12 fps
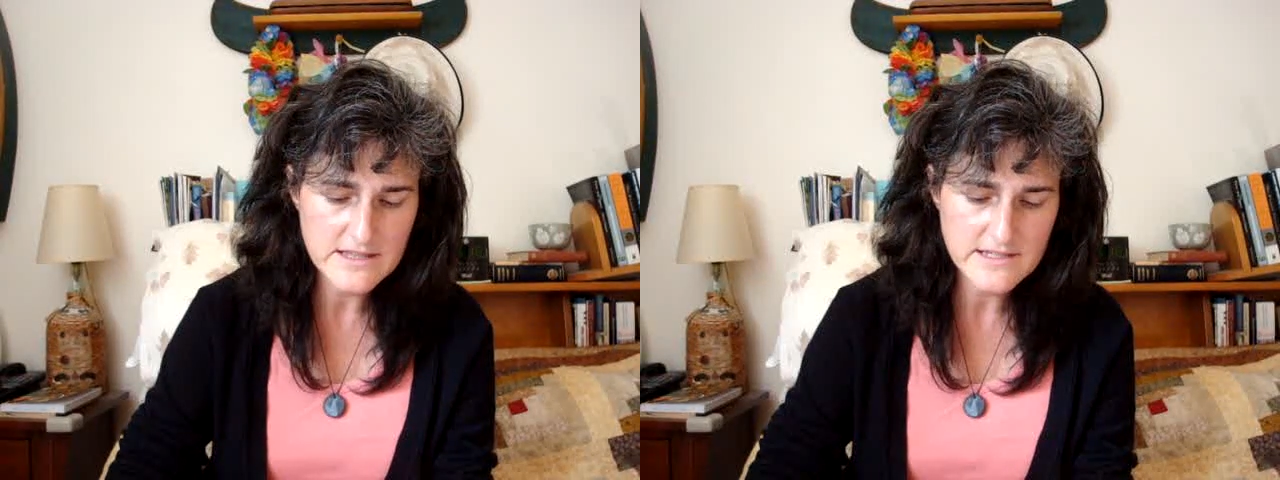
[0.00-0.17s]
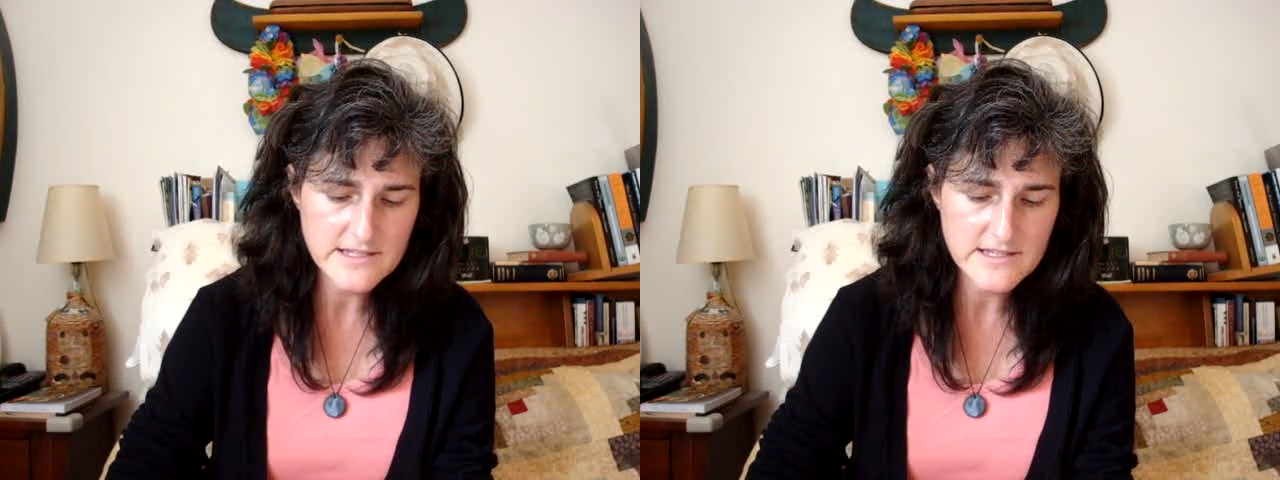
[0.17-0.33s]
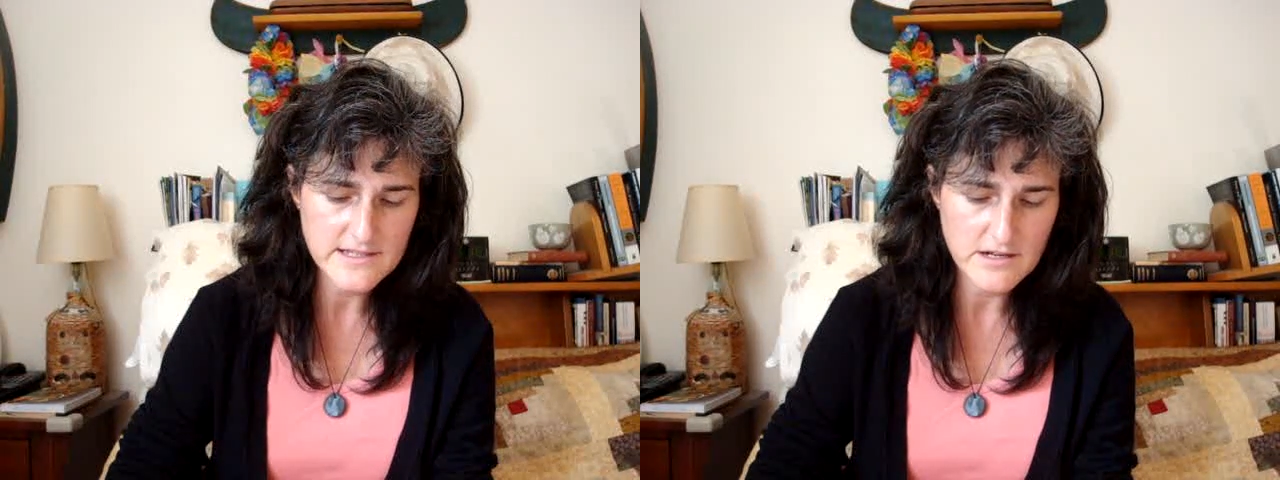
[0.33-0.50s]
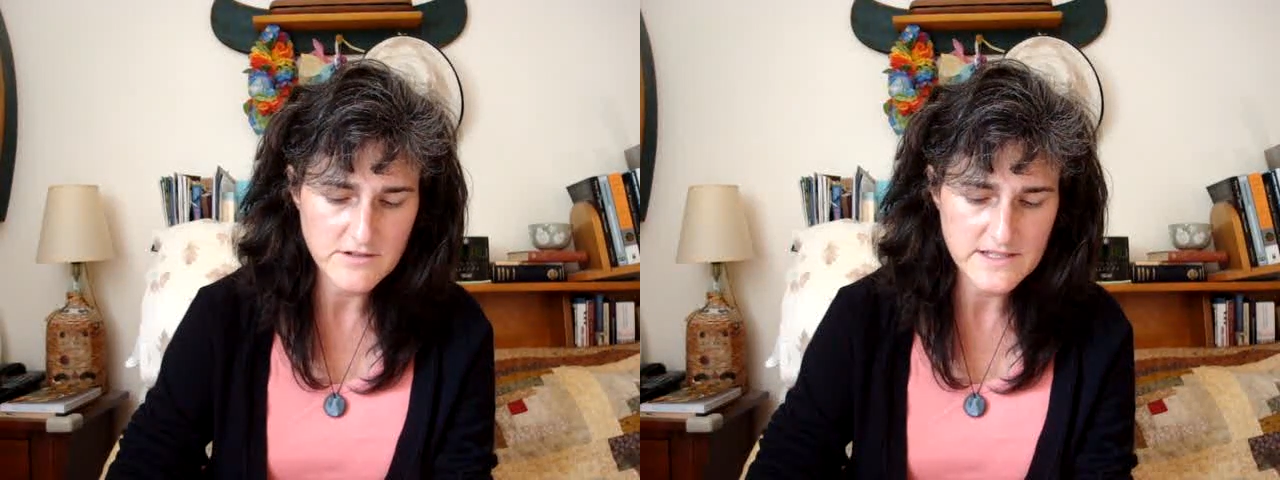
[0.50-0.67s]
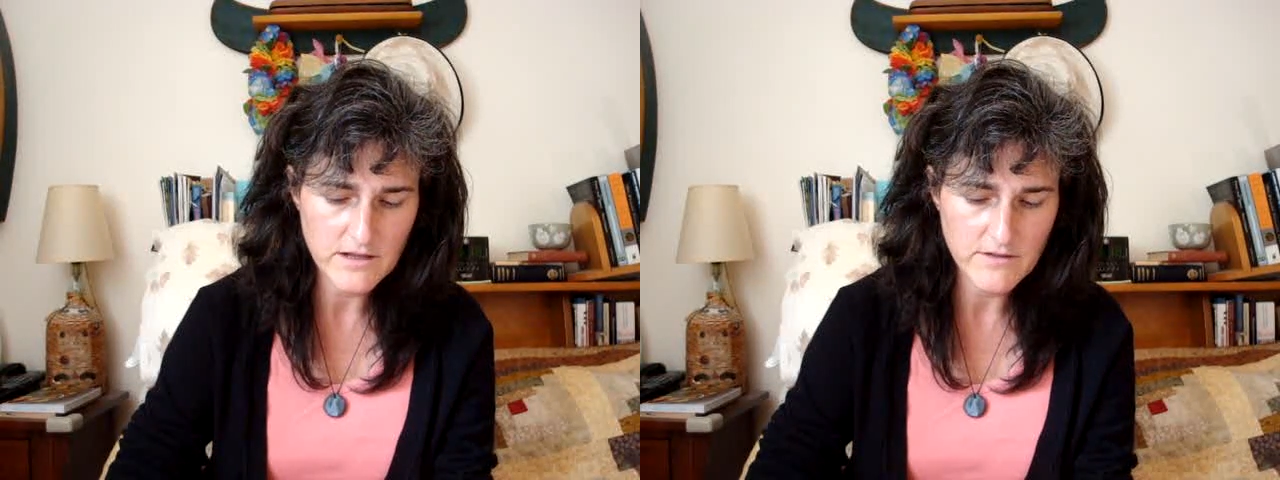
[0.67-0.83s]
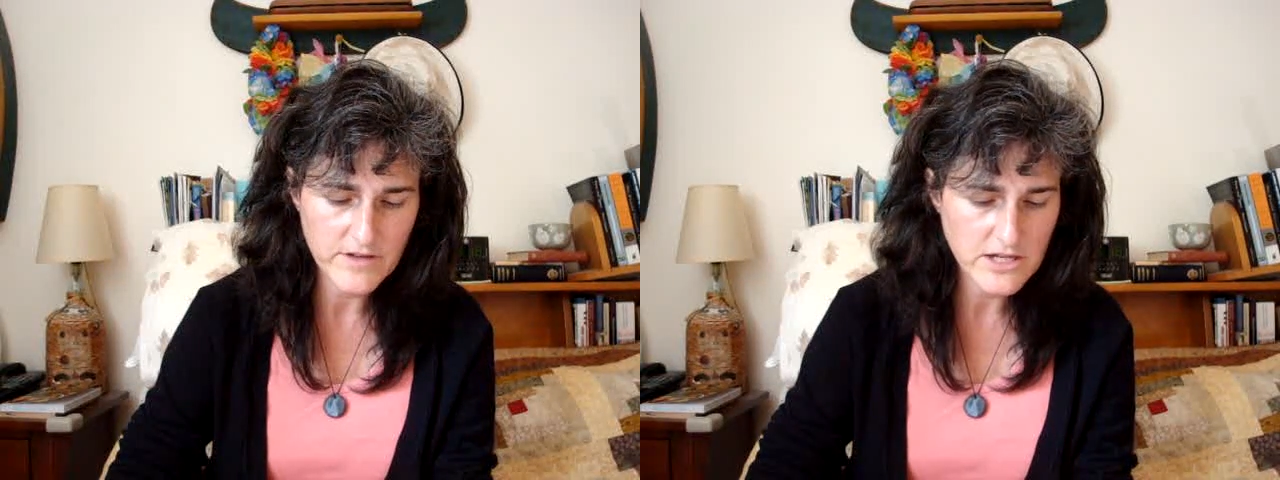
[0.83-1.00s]
this is our
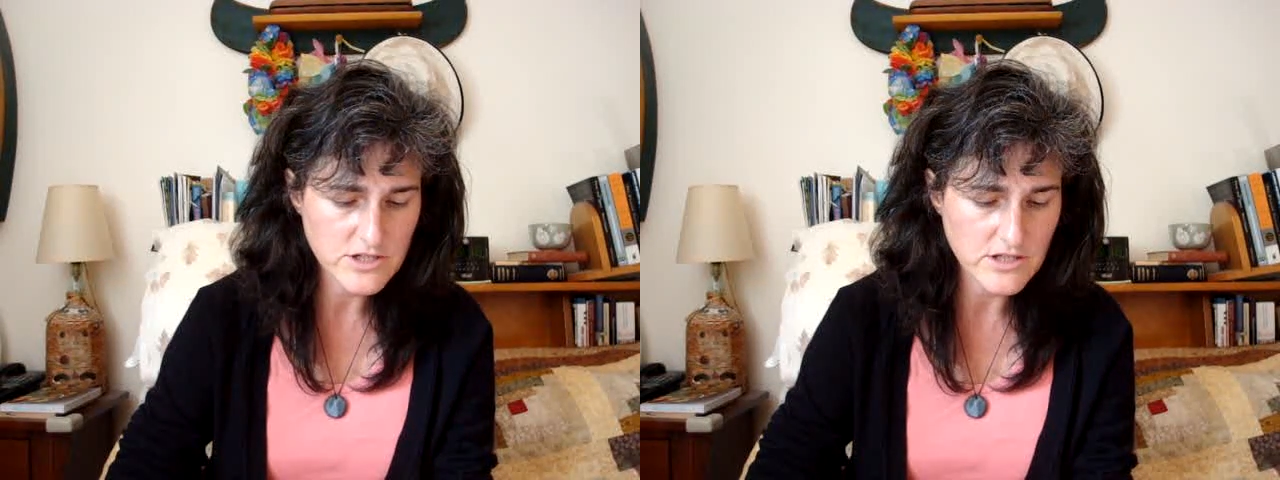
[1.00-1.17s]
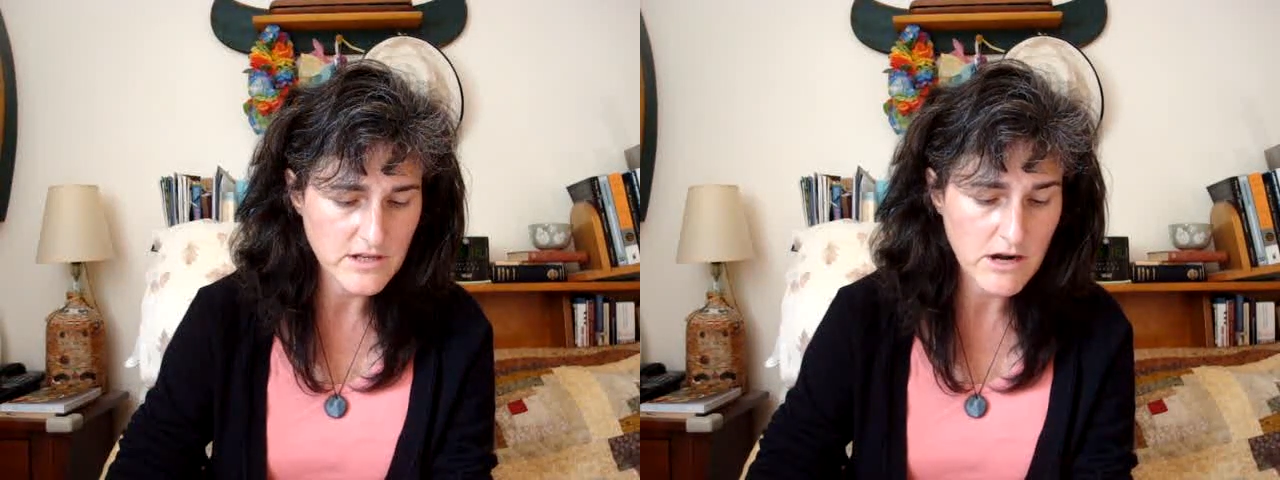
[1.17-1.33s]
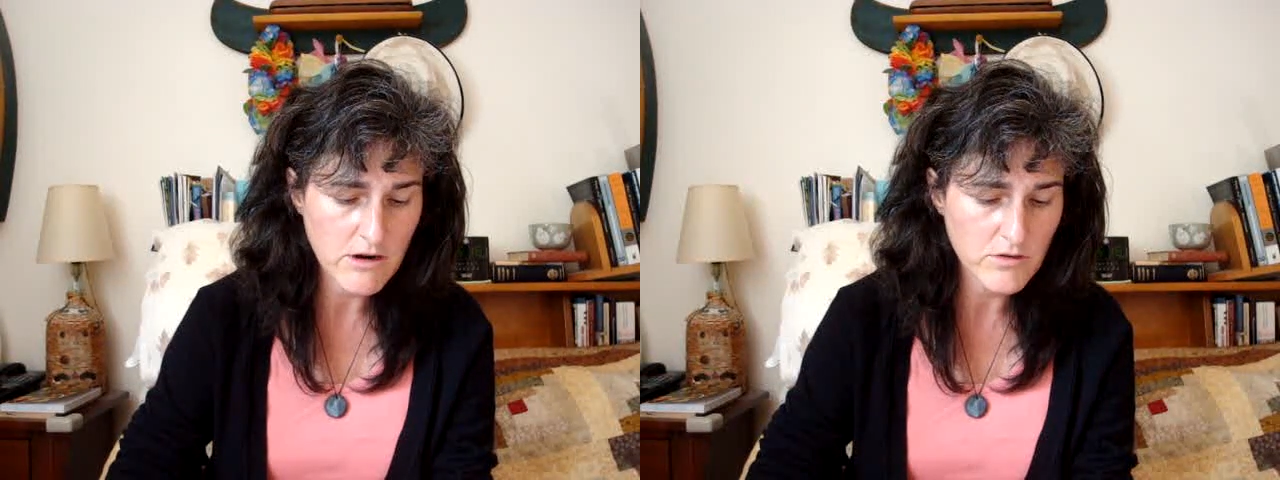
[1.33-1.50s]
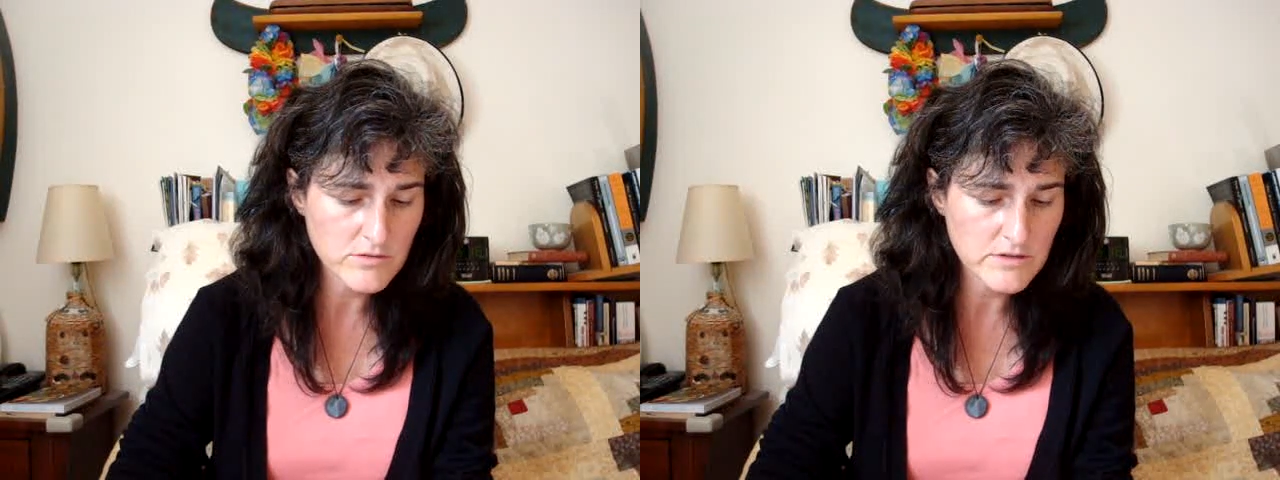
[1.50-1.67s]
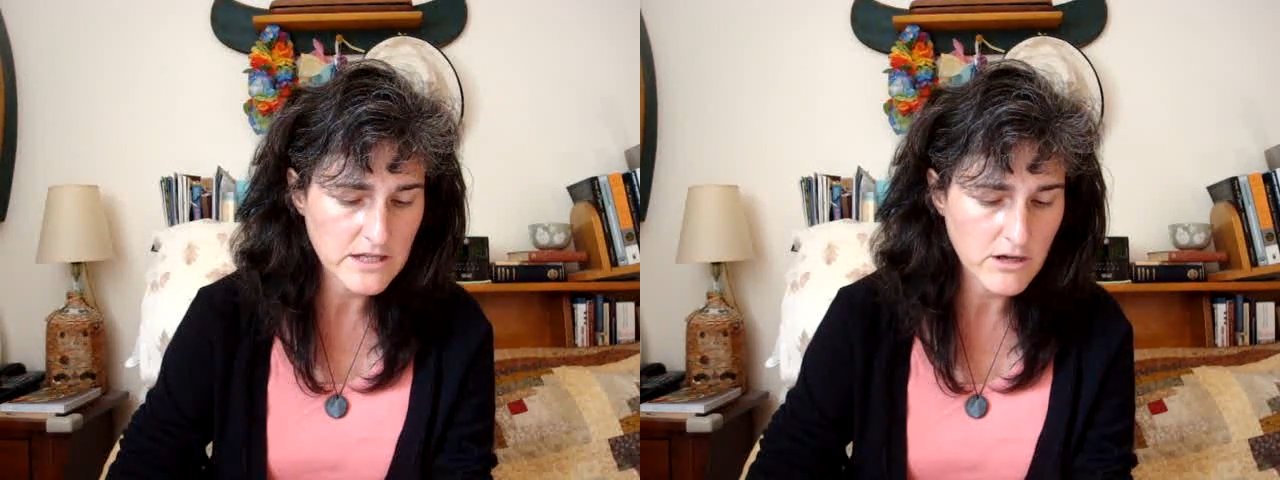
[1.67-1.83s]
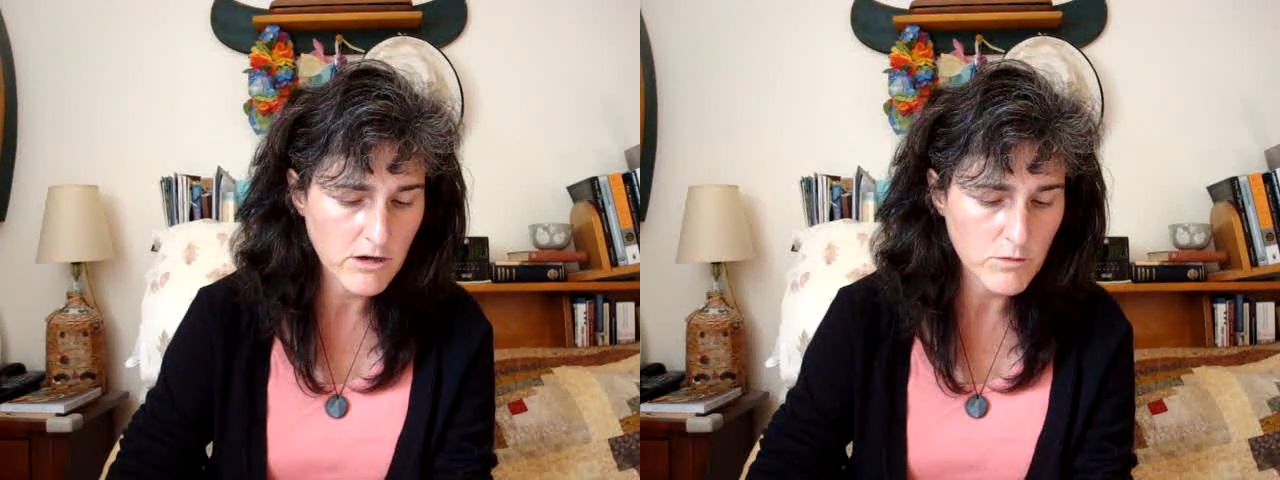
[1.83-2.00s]
salvation, our
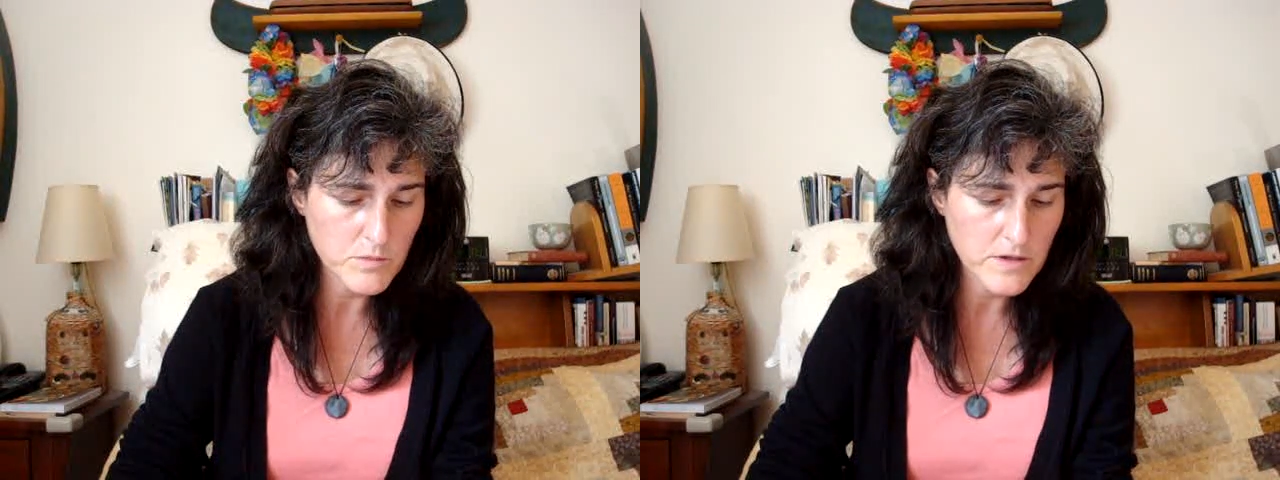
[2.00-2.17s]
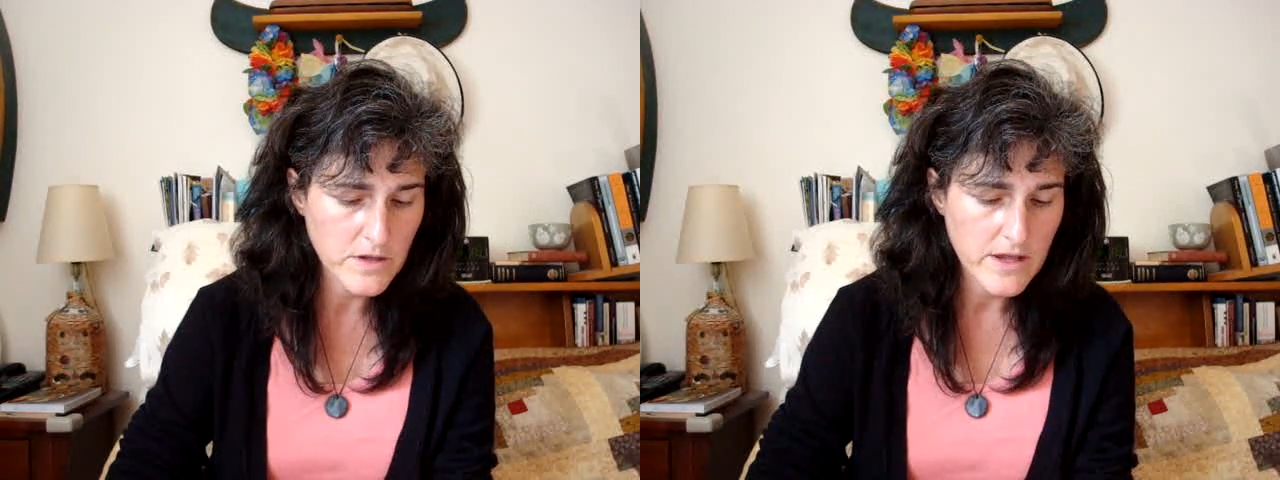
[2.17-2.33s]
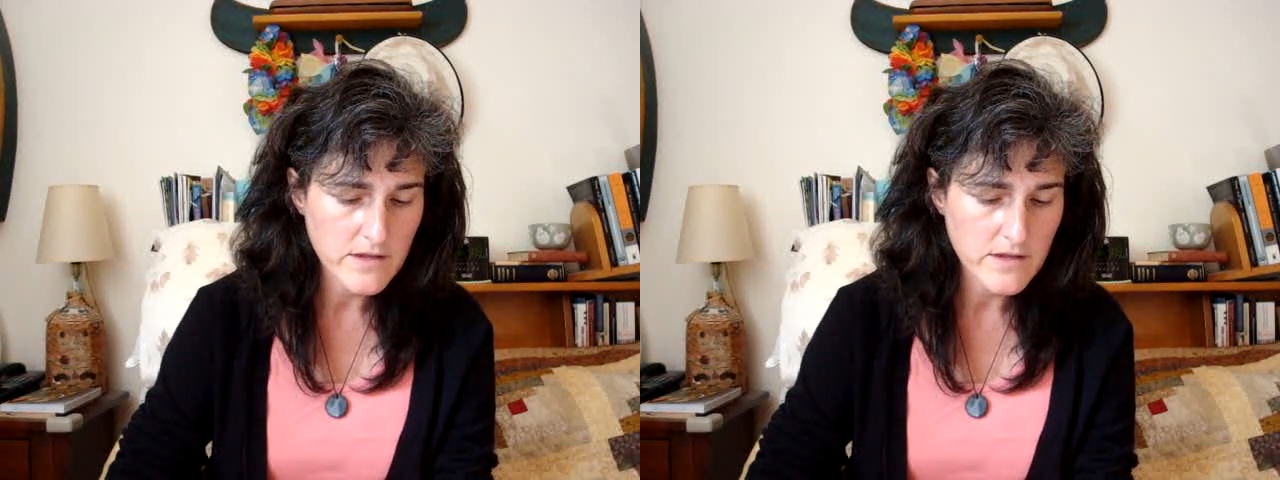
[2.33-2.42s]
only hope,